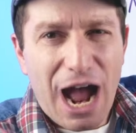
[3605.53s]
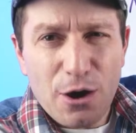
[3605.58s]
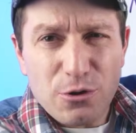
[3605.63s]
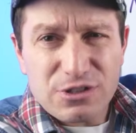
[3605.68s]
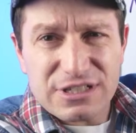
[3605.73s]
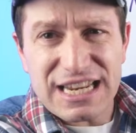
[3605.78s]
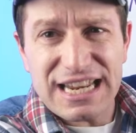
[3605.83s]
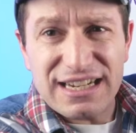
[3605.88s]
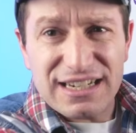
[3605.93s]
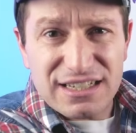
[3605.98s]

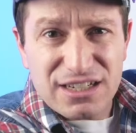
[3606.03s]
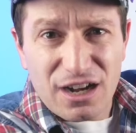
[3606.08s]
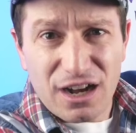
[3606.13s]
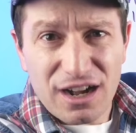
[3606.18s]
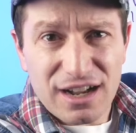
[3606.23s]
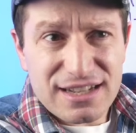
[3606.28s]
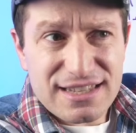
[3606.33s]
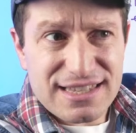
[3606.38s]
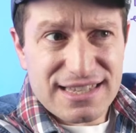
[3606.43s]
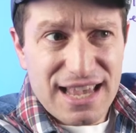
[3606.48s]
outdated
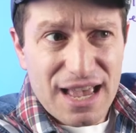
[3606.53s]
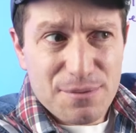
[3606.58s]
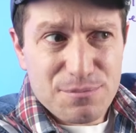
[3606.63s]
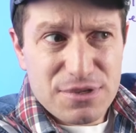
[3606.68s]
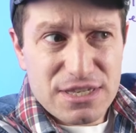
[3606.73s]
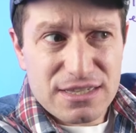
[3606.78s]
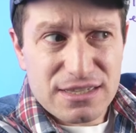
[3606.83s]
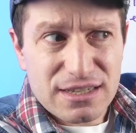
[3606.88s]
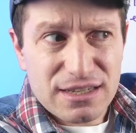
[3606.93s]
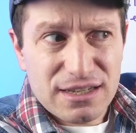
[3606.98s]

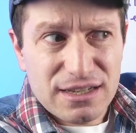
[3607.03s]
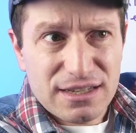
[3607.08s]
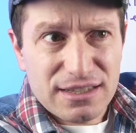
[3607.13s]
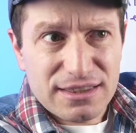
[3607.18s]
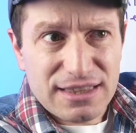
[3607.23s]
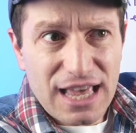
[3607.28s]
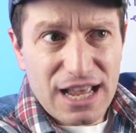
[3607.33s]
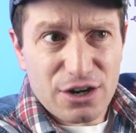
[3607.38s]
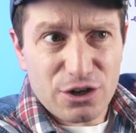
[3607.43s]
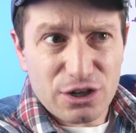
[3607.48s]
concepts
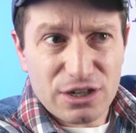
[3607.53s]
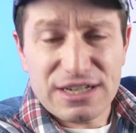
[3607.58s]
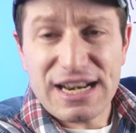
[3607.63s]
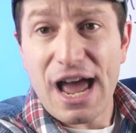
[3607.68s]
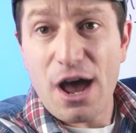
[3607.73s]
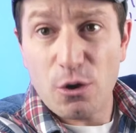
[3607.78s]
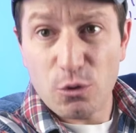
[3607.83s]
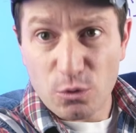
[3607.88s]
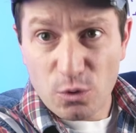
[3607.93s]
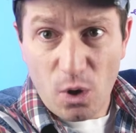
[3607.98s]
that are
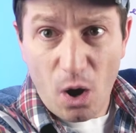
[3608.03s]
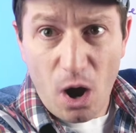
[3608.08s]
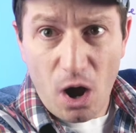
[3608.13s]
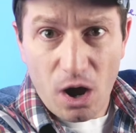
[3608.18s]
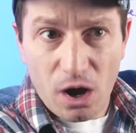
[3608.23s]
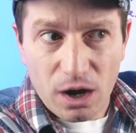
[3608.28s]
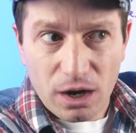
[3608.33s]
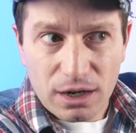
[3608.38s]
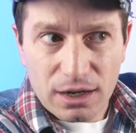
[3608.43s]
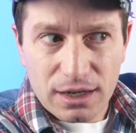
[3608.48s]
now
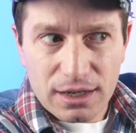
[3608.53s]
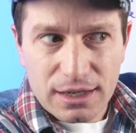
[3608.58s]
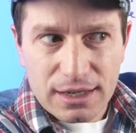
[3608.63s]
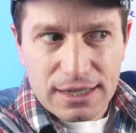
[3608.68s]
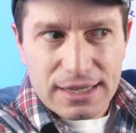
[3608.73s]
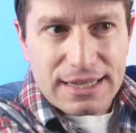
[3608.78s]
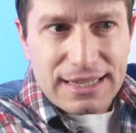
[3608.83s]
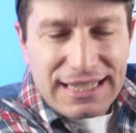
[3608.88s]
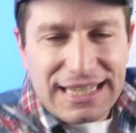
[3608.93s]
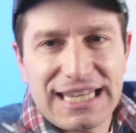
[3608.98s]
wrong
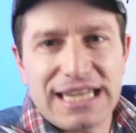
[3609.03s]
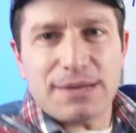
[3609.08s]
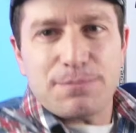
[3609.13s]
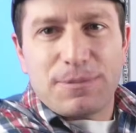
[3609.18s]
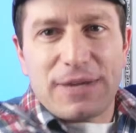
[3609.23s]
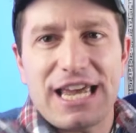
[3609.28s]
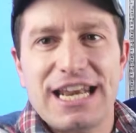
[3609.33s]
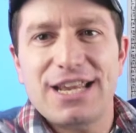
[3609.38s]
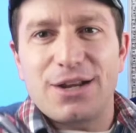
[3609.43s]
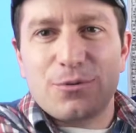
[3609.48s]

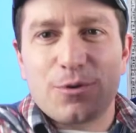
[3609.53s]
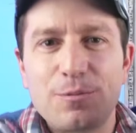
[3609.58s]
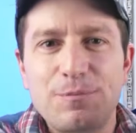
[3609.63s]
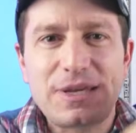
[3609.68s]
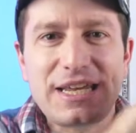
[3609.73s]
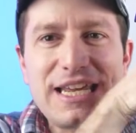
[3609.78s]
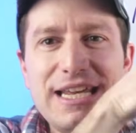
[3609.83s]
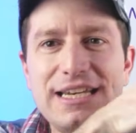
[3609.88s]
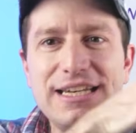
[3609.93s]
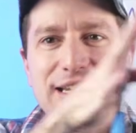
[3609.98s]
keep getting
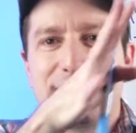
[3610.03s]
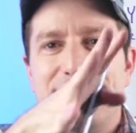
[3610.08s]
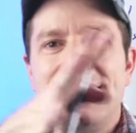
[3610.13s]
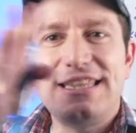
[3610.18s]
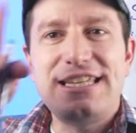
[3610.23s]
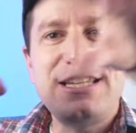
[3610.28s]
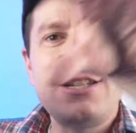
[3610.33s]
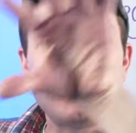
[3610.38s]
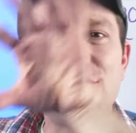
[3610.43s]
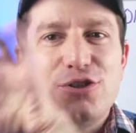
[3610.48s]
repeated
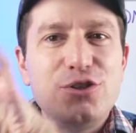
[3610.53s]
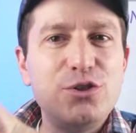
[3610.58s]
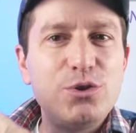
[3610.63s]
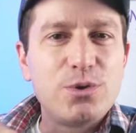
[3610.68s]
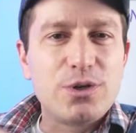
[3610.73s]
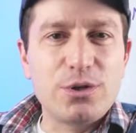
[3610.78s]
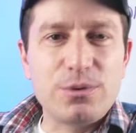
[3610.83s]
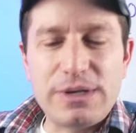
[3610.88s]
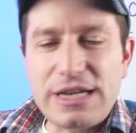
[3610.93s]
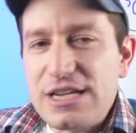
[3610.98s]
in these
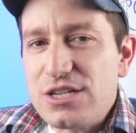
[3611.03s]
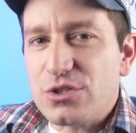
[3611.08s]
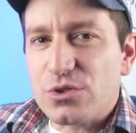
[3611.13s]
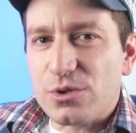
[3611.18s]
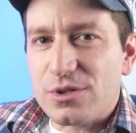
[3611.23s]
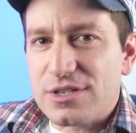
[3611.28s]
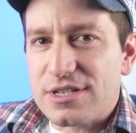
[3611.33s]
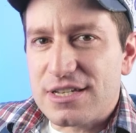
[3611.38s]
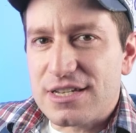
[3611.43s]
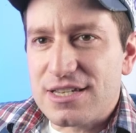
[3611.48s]
newer
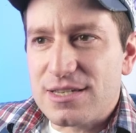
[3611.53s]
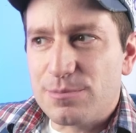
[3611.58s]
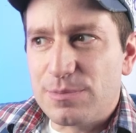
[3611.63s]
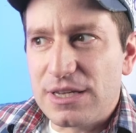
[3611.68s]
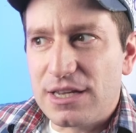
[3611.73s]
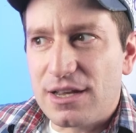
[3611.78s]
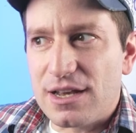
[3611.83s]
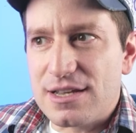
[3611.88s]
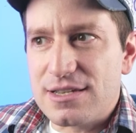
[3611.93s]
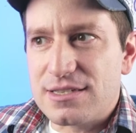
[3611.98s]
resources
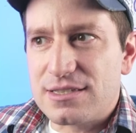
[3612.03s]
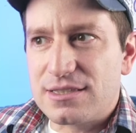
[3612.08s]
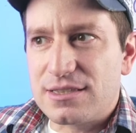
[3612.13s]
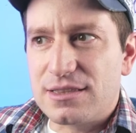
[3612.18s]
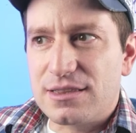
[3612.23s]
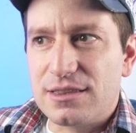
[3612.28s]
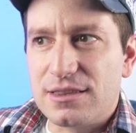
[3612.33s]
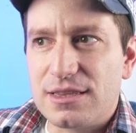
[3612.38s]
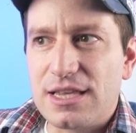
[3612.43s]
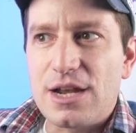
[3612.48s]
because
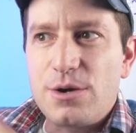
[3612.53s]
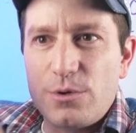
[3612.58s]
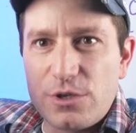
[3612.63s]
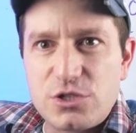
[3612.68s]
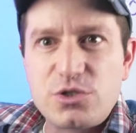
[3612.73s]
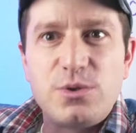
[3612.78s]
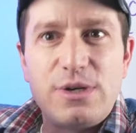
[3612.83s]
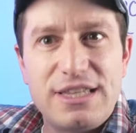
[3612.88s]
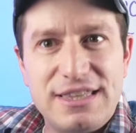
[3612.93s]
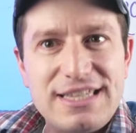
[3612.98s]
they were
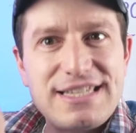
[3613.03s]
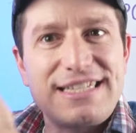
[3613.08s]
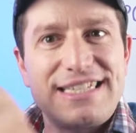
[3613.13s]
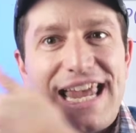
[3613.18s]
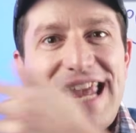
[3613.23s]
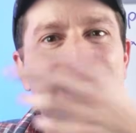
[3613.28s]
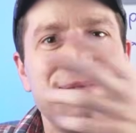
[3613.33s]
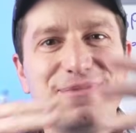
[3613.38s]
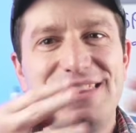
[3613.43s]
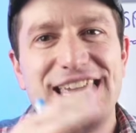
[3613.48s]
doing the
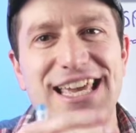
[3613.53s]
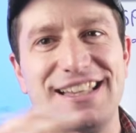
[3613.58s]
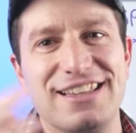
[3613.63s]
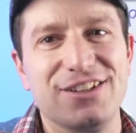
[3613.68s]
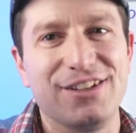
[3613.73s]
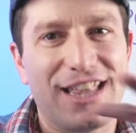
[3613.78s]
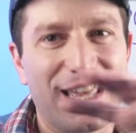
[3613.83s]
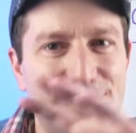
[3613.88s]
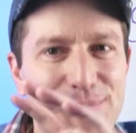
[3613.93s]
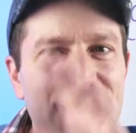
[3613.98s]
same thing.
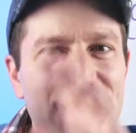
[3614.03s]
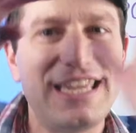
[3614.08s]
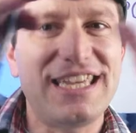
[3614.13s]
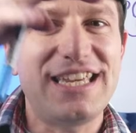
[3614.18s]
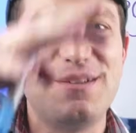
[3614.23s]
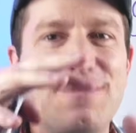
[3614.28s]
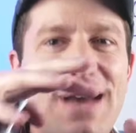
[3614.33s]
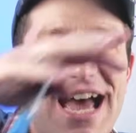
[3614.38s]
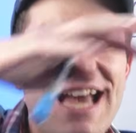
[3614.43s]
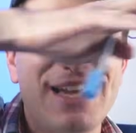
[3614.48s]
They're like
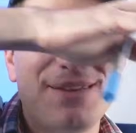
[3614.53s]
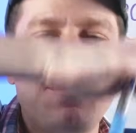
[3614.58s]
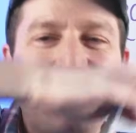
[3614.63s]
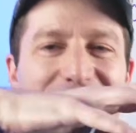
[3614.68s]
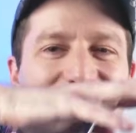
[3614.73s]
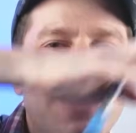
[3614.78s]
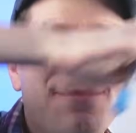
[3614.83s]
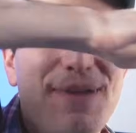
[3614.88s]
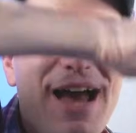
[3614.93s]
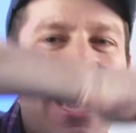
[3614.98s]

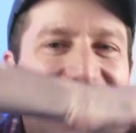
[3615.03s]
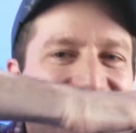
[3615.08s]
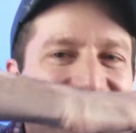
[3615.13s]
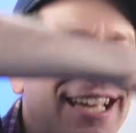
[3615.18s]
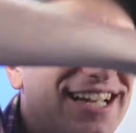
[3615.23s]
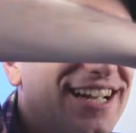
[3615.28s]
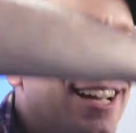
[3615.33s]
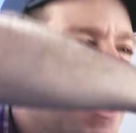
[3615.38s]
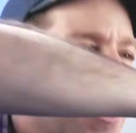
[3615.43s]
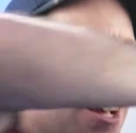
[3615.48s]

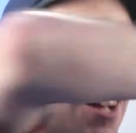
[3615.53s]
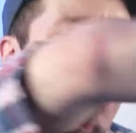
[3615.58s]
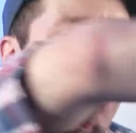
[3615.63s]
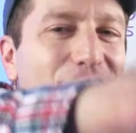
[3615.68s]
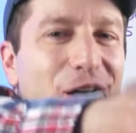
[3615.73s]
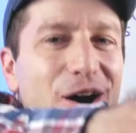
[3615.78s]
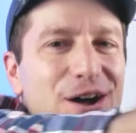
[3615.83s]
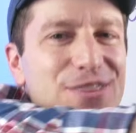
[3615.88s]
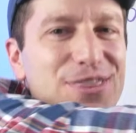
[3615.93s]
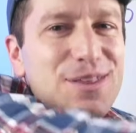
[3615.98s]
piggybacking
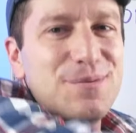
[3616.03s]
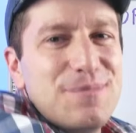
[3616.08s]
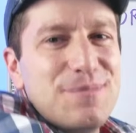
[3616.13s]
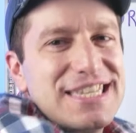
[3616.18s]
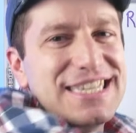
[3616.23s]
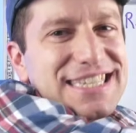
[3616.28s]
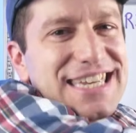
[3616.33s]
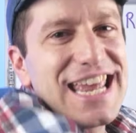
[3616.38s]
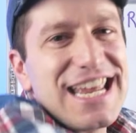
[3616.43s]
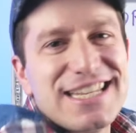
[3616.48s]
on the
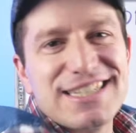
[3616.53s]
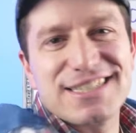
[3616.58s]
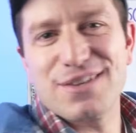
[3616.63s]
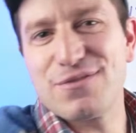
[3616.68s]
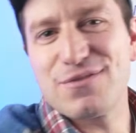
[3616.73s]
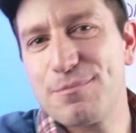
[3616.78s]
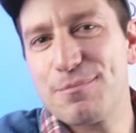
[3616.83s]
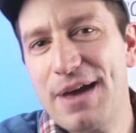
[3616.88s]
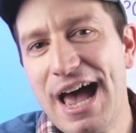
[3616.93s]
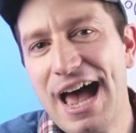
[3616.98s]
mistakes
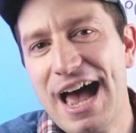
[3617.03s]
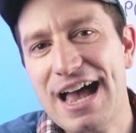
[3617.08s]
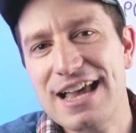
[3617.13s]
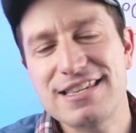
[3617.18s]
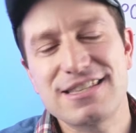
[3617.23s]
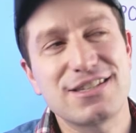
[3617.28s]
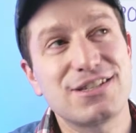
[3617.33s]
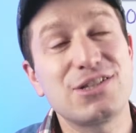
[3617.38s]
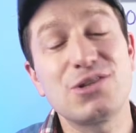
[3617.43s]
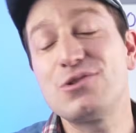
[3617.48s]
of the
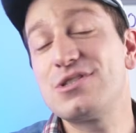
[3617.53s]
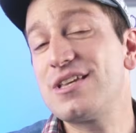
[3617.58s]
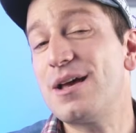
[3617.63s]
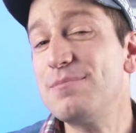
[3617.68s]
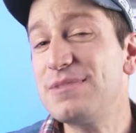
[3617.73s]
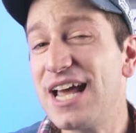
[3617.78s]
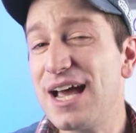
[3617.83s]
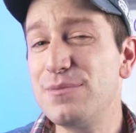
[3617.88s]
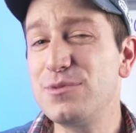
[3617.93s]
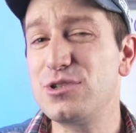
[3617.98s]
past. So
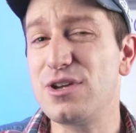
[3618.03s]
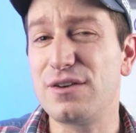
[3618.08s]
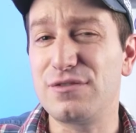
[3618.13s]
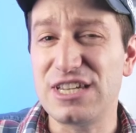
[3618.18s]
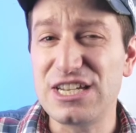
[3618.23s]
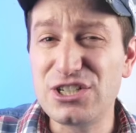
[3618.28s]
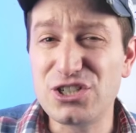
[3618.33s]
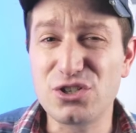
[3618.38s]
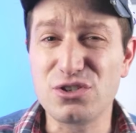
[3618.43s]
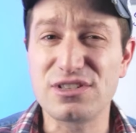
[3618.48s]
sometimes you have
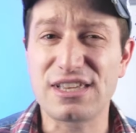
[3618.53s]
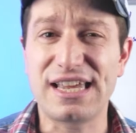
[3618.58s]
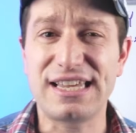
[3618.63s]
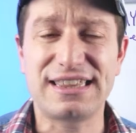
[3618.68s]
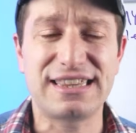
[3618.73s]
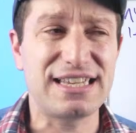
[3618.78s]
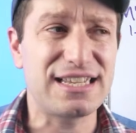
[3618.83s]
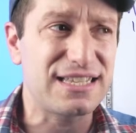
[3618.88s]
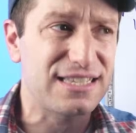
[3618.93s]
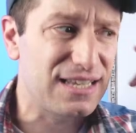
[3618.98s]
issues
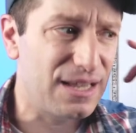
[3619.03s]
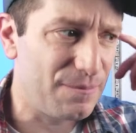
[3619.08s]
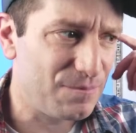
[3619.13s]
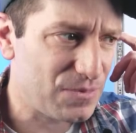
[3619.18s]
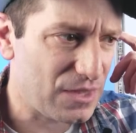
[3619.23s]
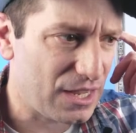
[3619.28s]
like this